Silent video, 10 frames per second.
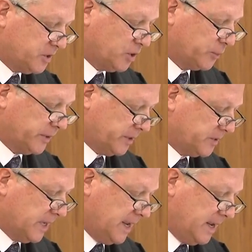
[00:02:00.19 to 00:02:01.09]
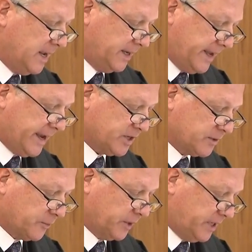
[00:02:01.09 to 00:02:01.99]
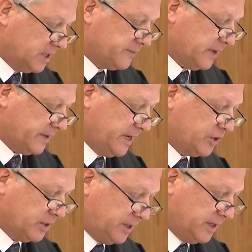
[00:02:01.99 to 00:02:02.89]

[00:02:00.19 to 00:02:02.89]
children. There's Cast for Kids Foundation,